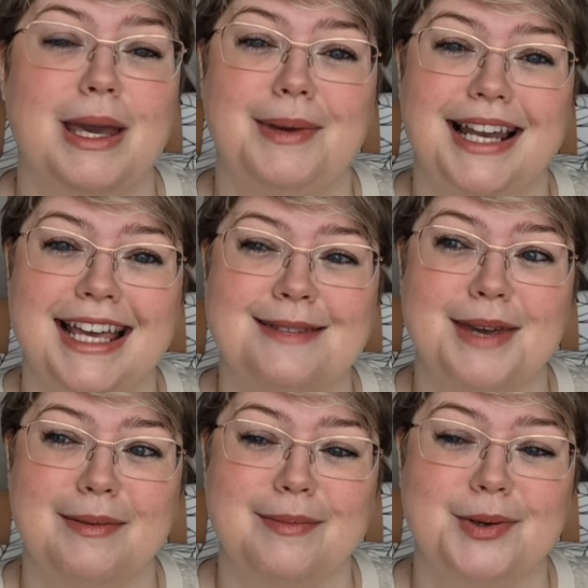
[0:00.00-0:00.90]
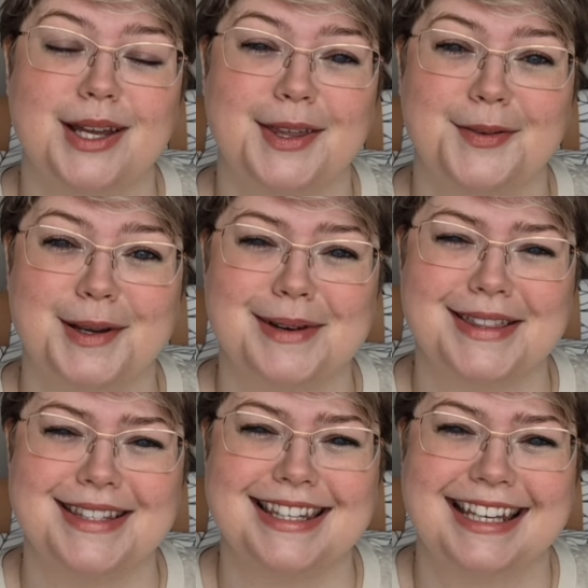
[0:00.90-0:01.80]
maybe less, maybe more like three
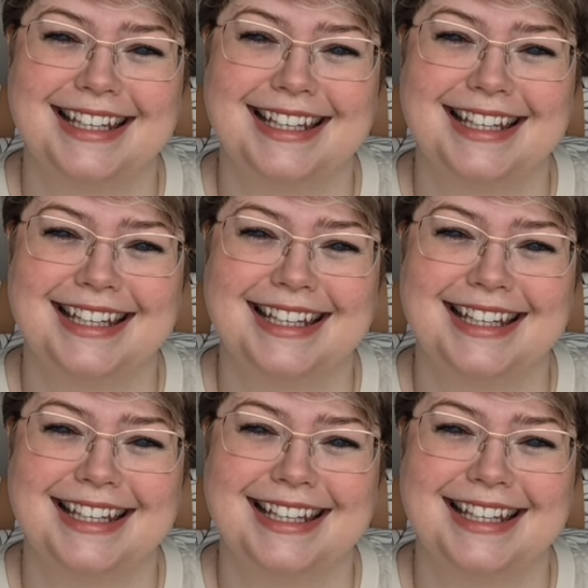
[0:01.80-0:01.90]
months.